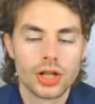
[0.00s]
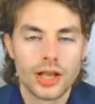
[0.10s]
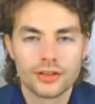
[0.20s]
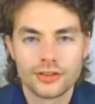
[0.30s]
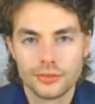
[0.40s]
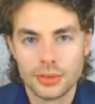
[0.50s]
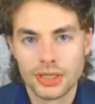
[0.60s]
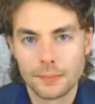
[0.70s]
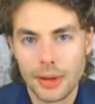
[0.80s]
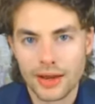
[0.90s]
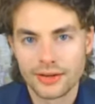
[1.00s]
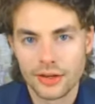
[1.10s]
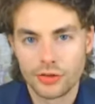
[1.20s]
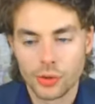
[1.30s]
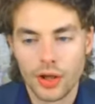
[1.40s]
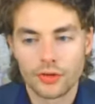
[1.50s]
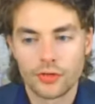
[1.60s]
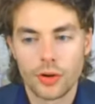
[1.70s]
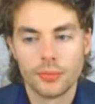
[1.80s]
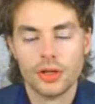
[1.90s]
Glass is being banned everywhere
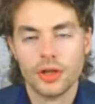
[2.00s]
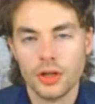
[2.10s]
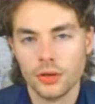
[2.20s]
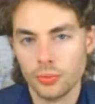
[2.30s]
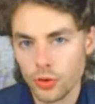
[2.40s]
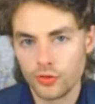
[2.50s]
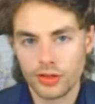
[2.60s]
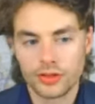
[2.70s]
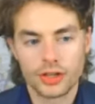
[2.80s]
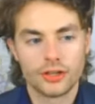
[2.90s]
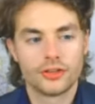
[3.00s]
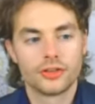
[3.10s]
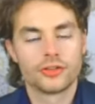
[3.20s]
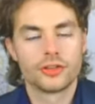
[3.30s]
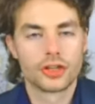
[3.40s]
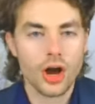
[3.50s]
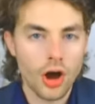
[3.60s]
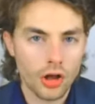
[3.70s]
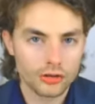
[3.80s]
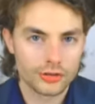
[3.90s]
from movie theaters to
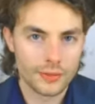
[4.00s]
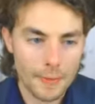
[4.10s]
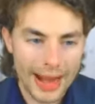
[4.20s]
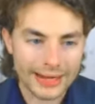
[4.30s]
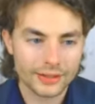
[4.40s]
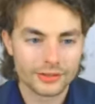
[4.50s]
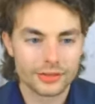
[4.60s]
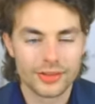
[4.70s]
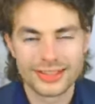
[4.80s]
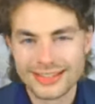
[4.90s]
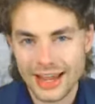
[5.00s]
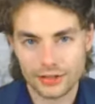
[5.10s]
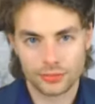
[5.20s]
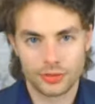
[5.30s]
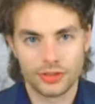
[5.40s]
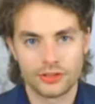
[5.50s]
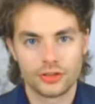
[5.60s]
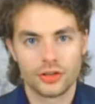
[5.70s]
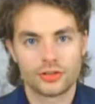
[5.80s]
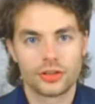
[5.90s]
cars to banks? Are they desperately
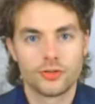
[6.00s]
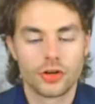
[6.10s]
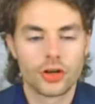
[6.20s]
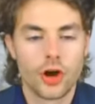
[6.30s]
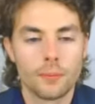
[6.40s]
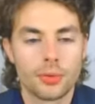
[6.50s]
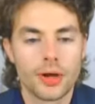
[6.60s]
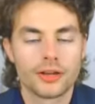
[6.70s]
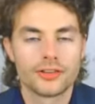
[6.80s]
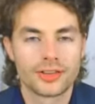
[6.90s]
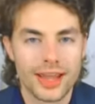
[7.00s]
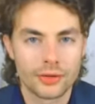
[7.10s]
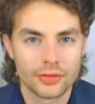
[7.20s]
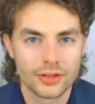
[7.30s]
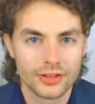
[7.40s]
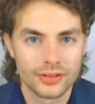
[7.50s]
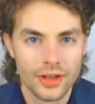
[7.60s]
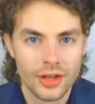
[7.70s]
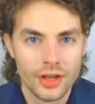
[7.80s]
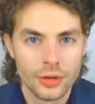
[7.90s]
searching for a compromise to counter this?
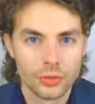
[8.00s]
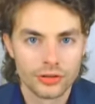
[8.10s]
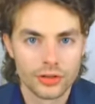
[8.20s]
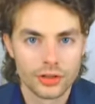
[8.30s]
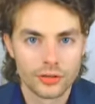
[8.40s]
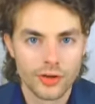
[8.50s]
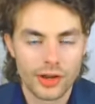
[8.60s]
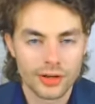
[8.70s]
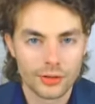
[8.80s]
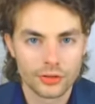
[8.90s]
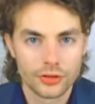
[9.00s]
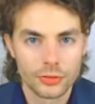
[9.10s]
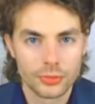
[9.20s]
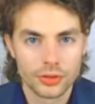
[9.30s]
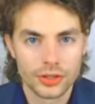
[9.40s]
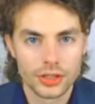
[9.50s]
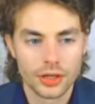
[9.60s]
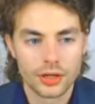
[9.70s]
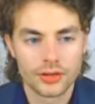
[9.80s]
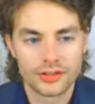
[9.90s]
We'll certainly find out soon, but
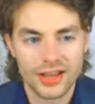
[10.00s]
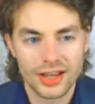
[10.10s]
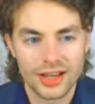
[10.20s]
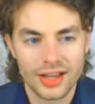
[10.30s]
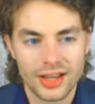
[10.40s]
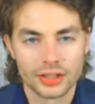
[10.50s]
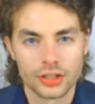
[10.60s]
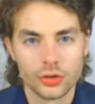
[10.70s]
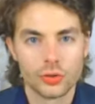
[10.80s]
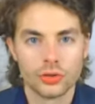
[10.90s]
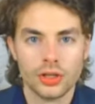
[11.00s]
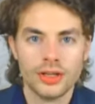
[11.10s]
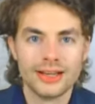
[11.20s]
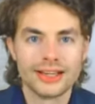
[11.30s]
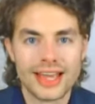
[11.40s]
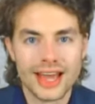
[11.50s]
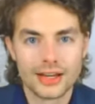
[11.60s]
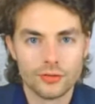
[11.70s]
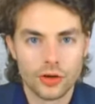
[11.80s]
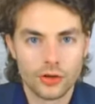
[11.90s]
the tech giant Google again
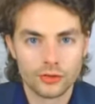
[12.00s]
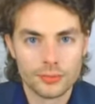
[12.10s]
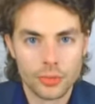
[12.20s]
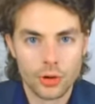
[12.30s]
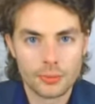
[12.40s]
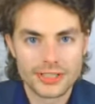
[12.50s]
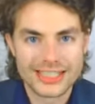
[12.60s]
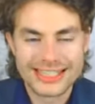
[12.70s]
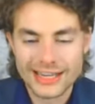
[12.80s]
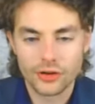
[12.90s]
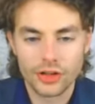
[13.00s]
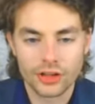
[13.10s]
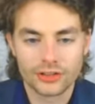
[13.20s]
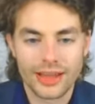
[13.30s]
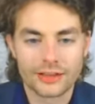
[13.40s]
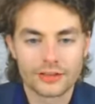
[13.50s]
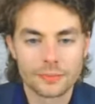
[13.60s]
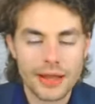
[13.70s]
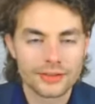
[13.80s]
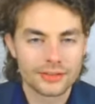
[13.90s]
involved in more mysterious,
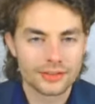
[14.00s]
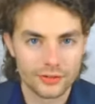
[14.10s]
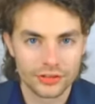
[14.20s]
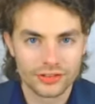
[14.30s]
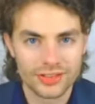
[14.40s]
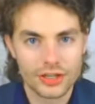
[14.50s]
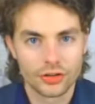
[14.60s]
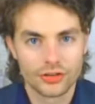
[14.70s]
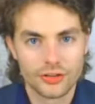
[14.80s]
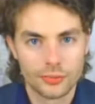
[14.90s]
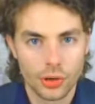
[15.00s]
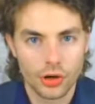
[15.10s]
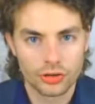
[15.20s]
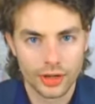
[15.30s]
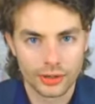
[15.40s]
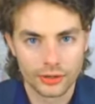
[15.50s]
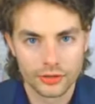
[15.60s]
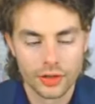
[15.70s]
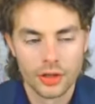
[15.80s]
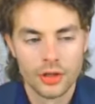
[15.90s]
expensive, secretive
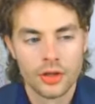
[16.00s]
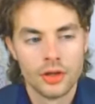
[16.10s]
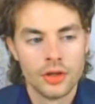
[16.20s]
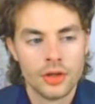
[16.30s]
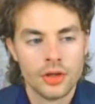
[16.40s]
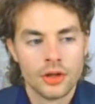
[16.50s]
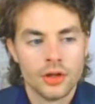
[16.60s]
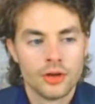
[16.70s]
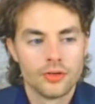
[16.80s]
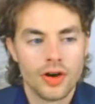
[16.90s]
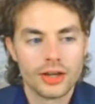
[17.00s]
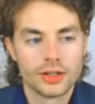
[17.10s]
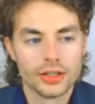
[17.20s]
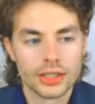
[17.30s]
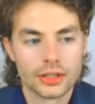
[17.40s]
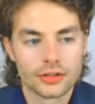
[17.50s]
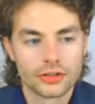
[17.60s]
projects. Finally,